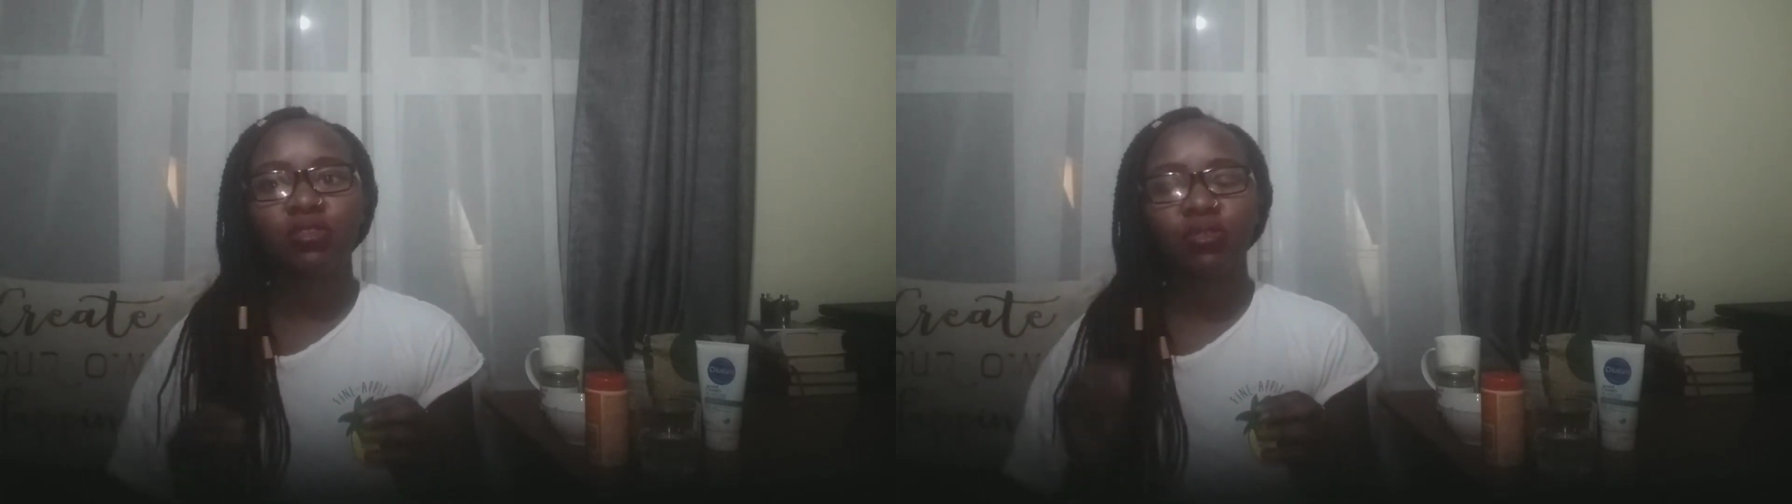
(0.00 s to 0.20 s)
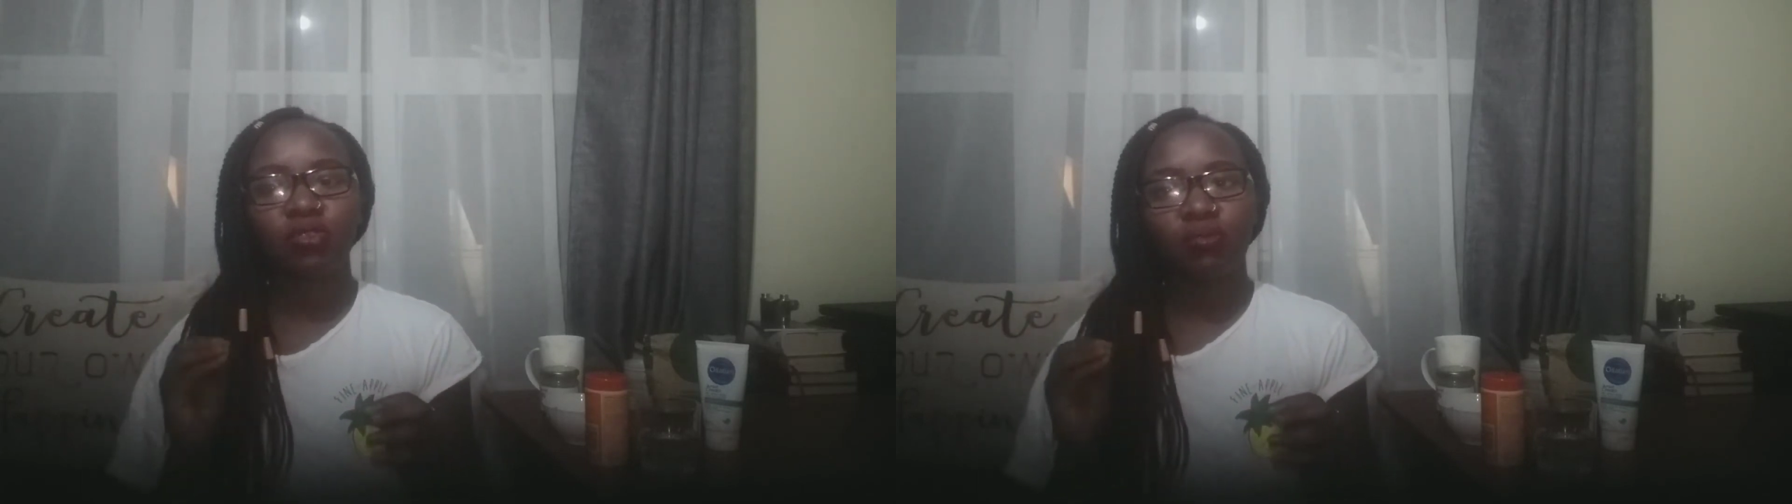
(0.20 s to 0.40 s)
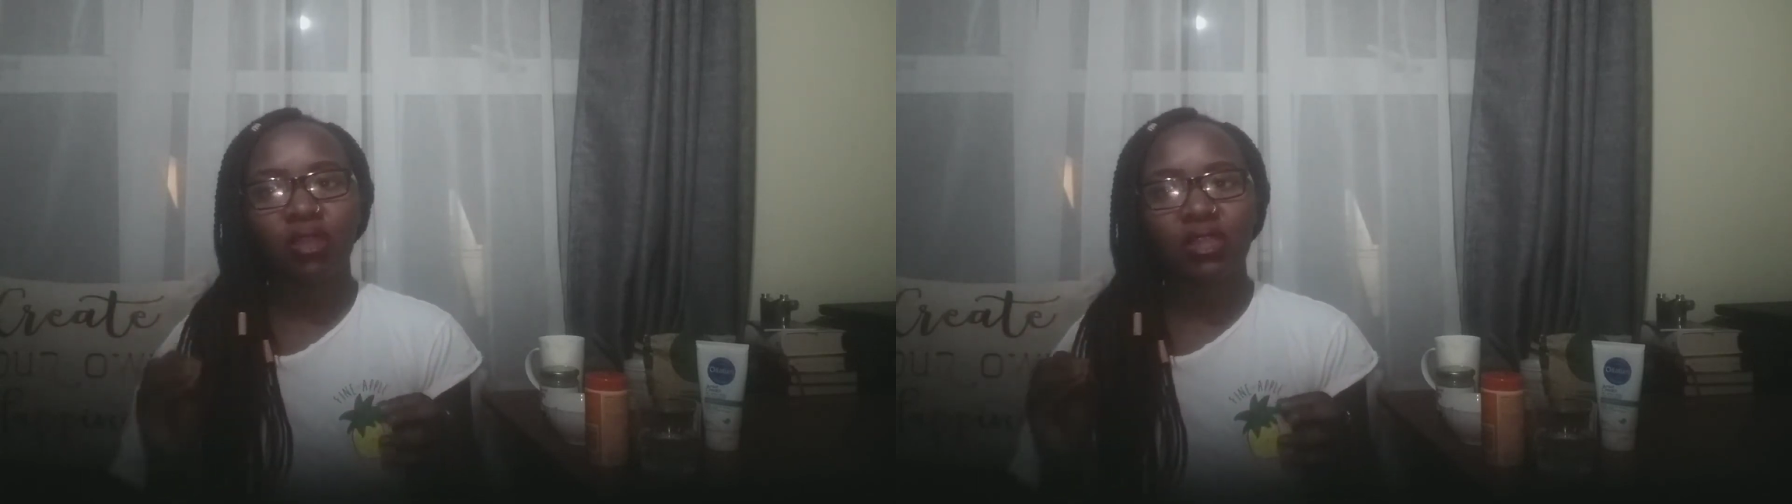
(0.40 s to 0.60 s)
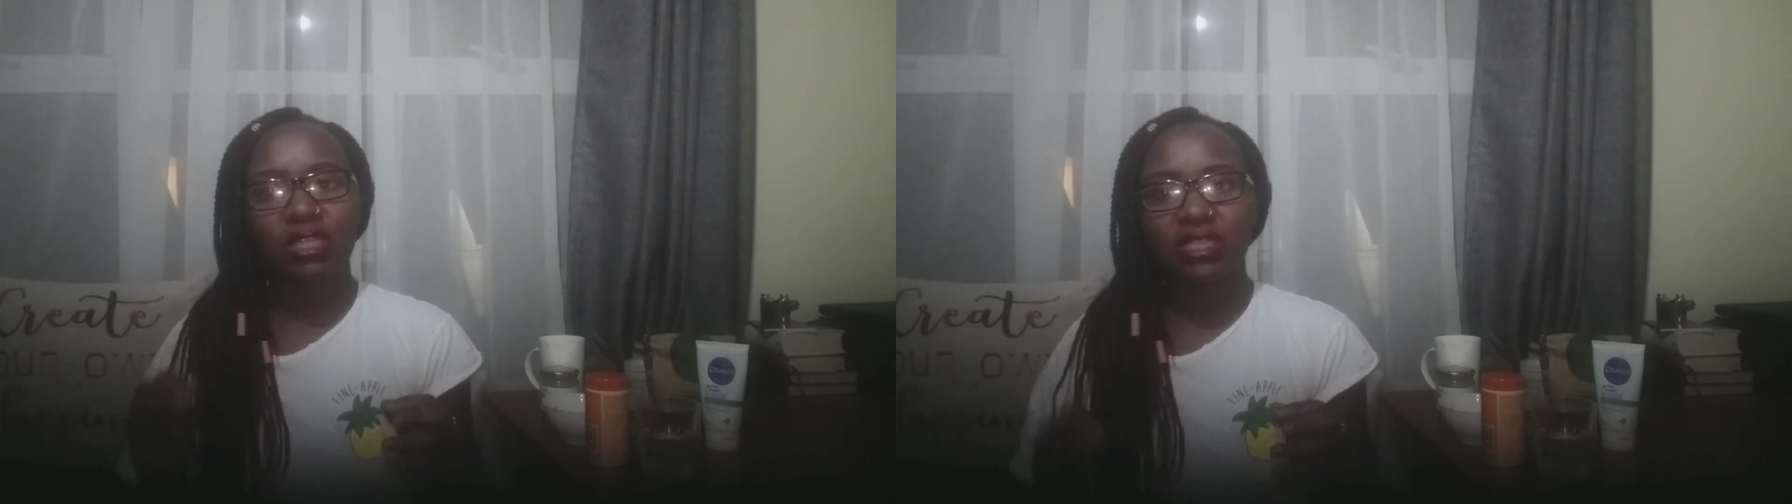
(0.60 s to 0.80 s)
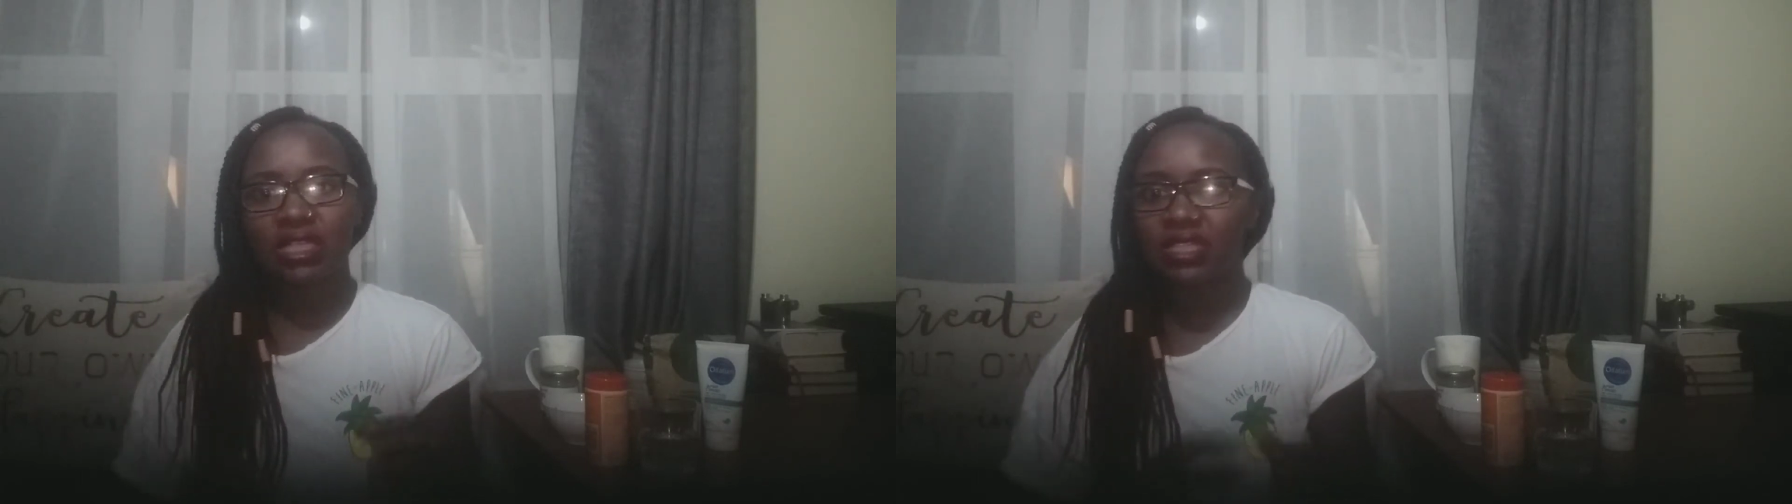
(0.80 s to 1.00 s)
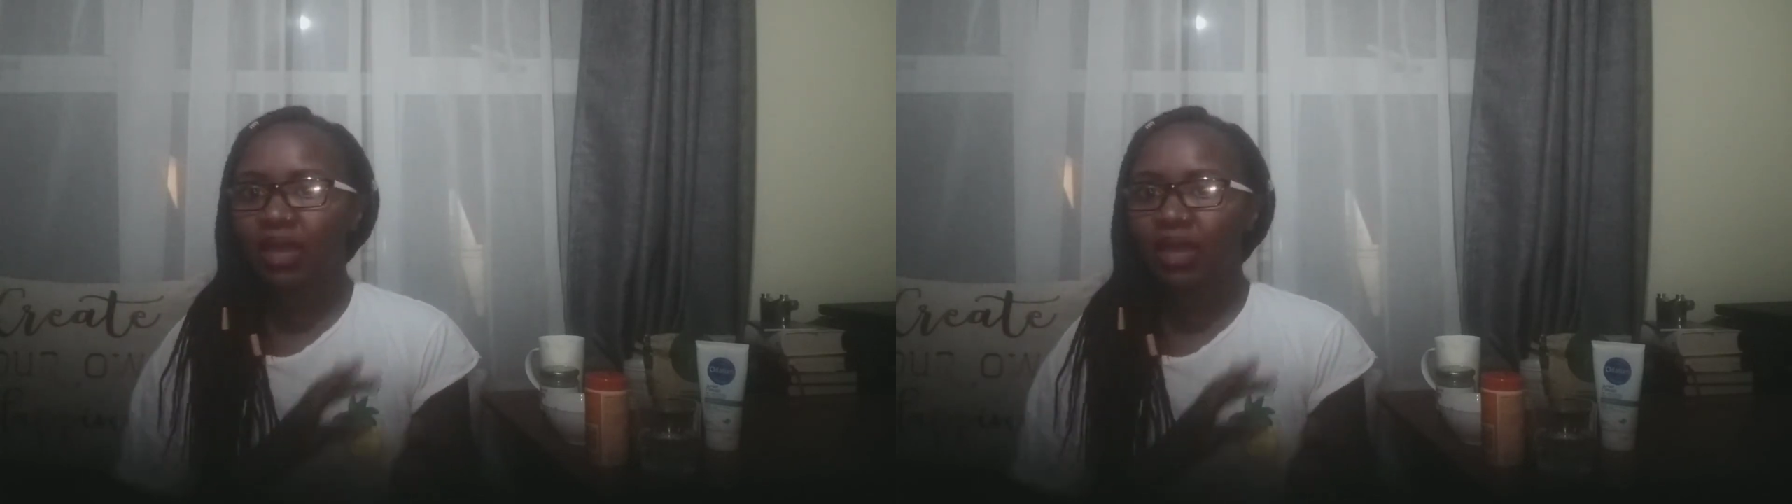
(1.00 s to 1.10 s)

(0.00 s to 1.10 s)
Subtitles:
used to make these things.